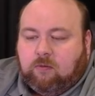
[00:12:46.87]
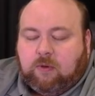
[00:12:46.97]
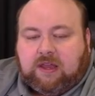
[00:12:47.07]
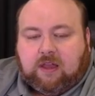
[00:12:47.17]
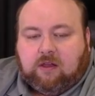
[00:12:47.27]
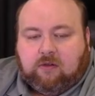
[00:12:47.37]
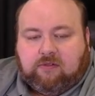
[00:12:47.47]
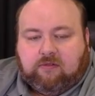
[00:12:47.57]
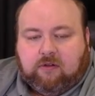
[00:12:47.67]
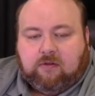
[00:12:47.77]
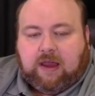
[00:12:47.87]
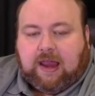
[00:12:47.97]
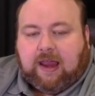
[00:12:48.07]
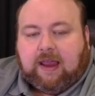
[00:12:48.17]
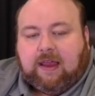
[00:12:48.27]
We can go through
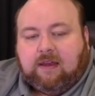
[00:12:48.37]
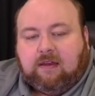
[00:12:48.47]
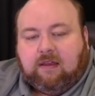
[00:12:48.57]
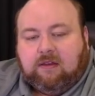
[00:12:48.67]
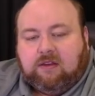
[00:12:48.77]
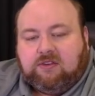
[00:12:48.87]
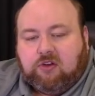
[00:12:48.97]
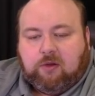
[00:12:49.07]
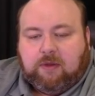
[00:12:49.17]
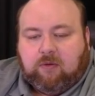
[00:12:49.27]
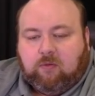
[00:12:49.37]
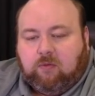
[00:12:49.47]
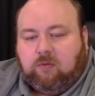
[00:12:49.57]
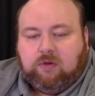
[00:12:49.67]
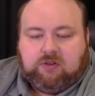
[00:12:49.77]
and determine
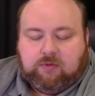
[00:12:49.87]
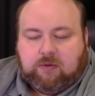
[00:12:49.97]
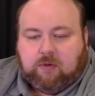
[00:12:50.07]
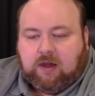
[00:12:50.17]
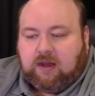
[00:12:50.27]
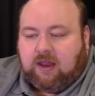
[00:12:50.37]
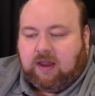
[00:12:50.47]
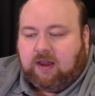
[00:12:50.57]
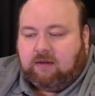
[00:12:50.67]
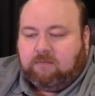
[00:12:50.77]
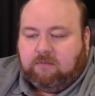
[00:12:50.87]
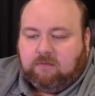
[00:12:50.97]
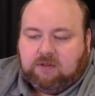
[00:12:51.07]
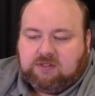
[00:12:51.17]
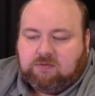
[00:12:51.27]
what do we want
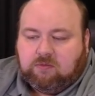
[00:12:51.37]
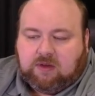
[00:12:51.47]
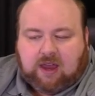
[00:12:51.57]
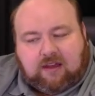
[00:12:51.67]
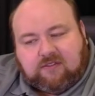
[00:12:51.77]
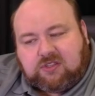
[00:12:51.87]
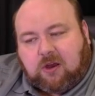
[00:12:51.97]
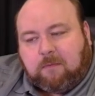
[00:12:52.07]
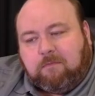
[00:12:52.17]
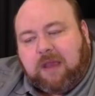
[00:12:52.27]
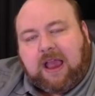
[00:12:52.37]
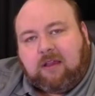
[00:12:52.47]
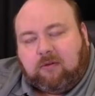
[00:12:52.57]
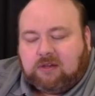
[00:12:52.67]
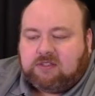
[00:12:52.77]
let's kind of start
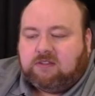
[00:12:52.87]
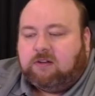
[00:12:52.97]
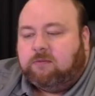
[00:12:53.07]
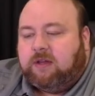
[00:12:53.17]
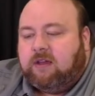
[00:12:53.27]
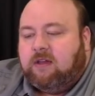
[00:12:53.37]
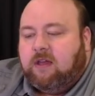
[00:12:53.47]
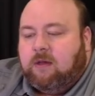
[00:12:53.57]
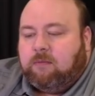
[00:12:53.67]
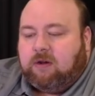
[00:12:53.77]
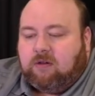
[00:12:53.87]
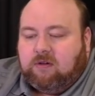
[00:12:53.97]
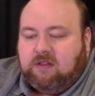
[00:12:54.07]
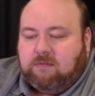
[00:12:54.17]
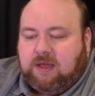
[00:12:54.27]
backwards a little bit. But I'll
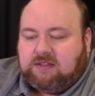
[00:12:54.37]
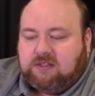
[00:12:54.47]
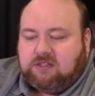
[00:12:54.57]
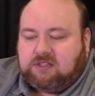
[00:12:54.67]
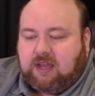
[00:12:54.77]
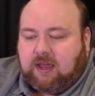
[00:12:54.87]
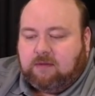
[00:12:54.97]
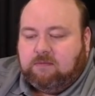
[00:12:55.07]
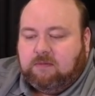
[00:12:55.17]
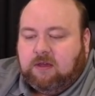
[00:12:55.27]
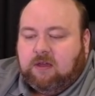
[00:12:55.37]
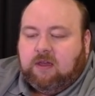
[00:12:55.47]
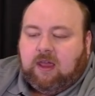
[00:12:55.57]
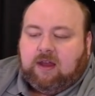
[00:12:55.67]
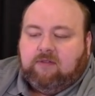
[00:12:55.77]
go into the messages tab.
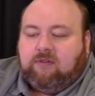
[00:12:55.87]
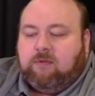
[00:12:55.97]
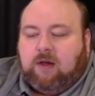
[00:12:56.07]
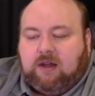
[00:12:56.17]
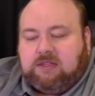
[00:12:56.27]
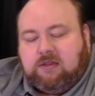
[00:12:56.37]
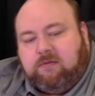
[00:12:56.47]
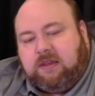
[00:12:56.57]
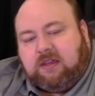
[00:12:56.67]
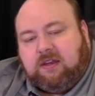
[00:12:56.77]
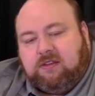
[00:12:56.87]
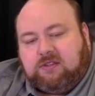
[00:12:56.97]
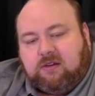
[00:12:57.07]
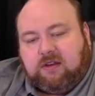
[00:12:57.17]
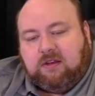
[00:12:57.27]
And if we wanted to, we could
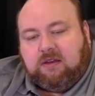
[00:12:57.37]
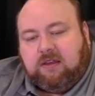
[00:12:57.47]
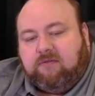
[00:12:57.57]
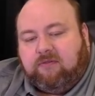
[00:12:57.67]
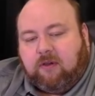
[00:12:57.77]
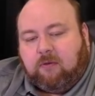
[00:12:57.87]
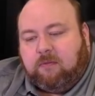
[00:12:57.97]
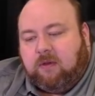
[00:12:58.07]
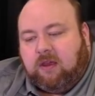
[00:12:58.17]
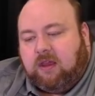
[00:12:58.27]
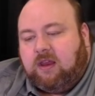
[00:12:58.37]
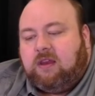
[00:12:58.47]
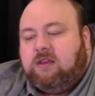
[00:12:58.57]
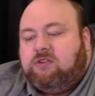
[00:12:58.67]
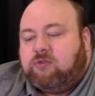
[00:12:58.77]
insert an
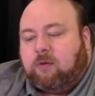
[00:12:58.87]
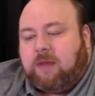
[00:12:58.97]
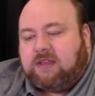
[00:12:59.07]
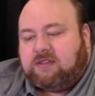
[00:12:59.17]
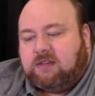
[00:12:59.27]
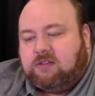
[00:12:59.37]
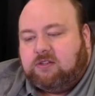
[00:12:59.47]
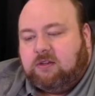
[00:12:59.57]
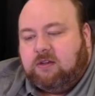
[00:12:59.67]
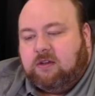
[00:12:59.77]
intro message